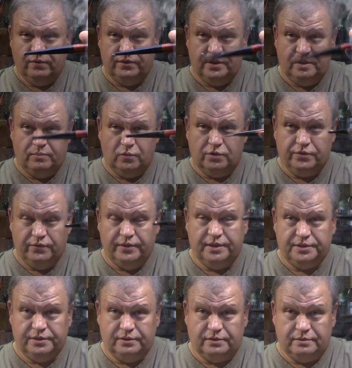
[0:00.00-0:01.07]
the more
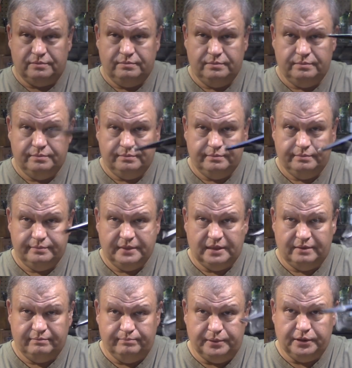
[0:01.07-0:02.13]
traditional, you
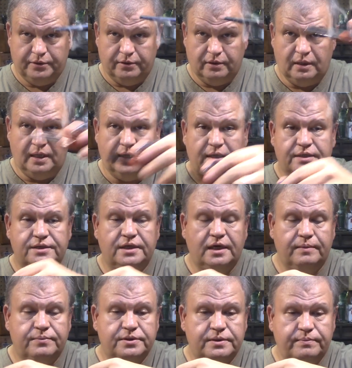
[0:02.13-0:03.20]
know, billiard-like
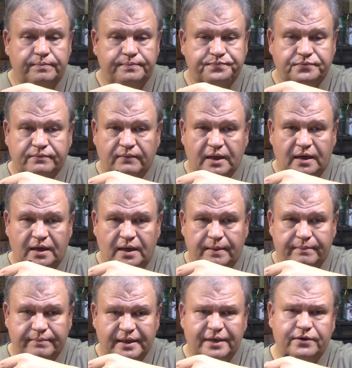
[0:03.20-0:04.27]
shapes.
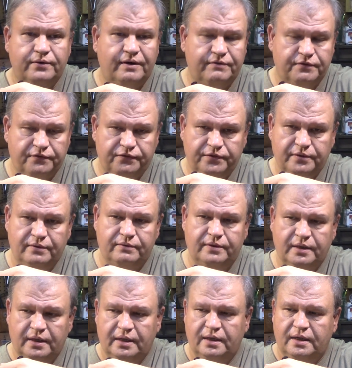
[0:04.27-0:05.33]
But I do have a few
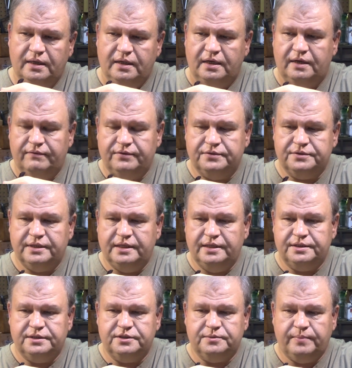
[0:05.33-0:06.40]
of those
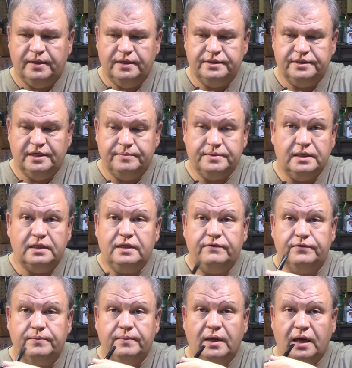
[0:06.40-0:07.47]
Danish-inspired shapes, and I
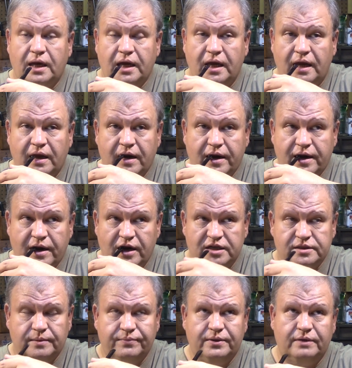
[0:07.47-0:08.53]
love them. There's
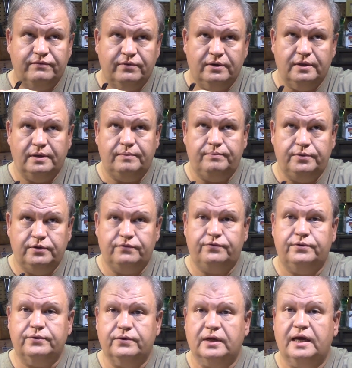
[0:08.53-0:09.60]
something very
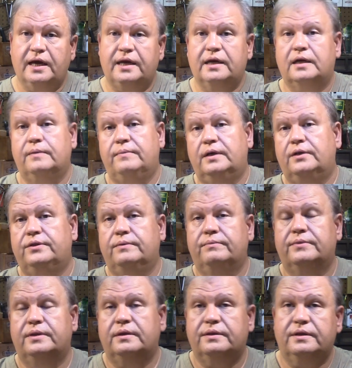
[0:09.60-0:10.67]
beautiful and organic about them
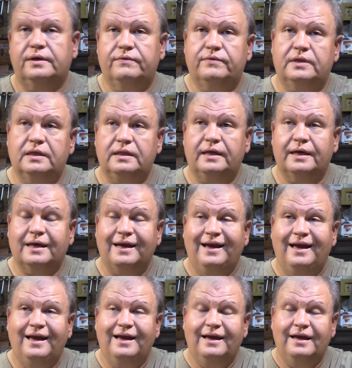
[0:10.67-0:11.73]
that I really like.
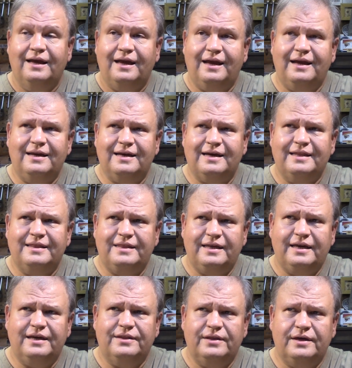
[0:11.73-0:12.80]
And I
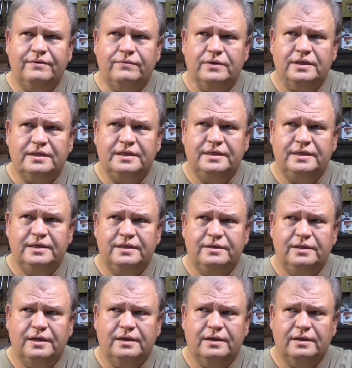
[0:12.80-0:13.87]
think they really did